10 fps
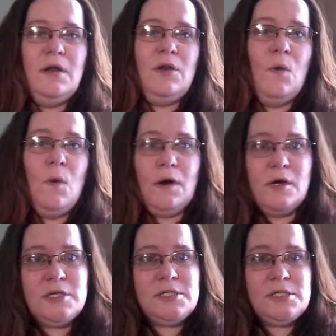
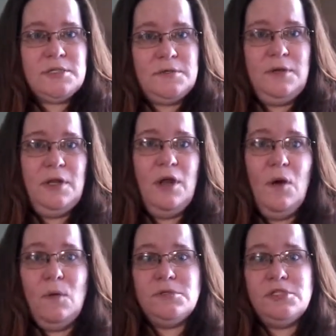Norse, you
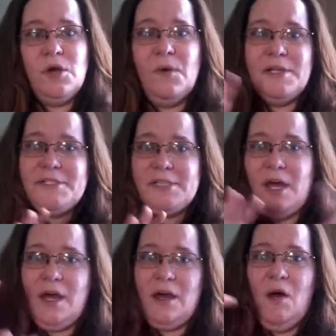know. So it's
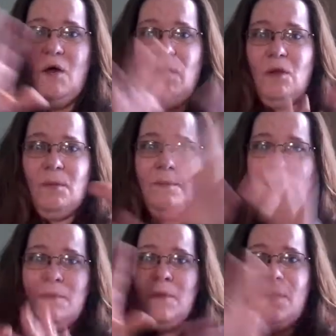like all
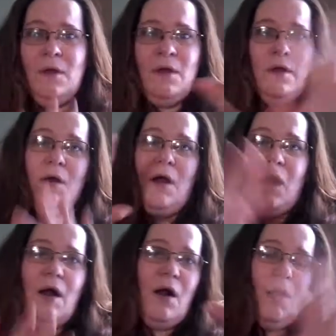
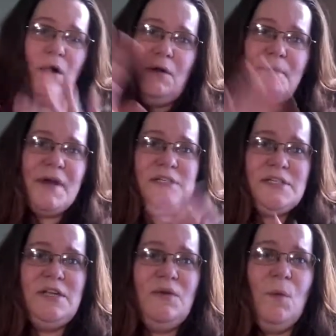
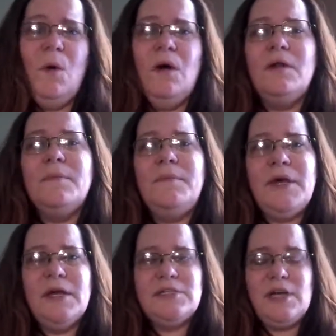mixed into one
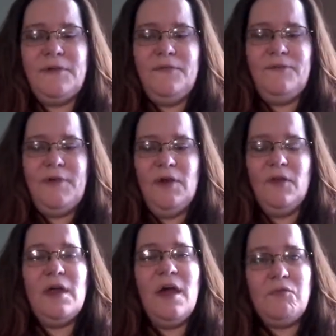because I feel
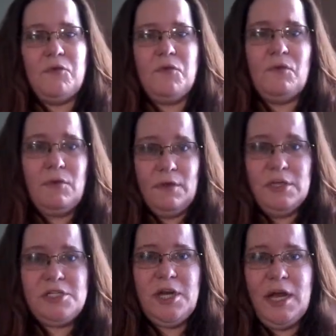that every
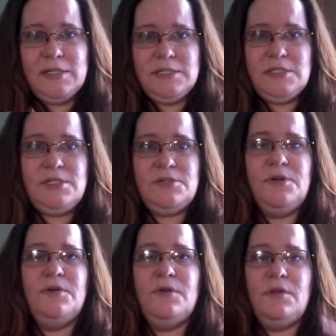religion has its
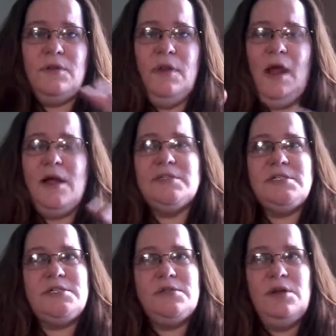truth. And
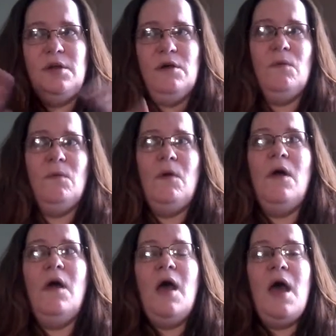that's, you know,
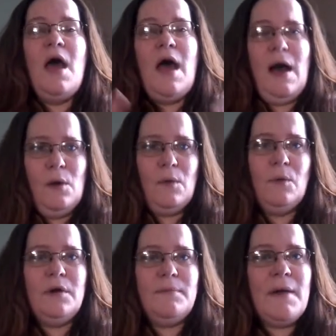how I
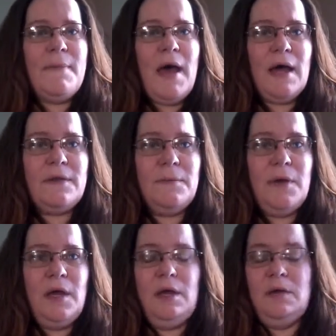wanted my path to
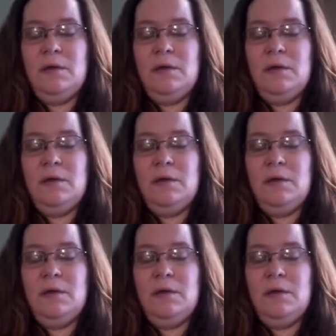be.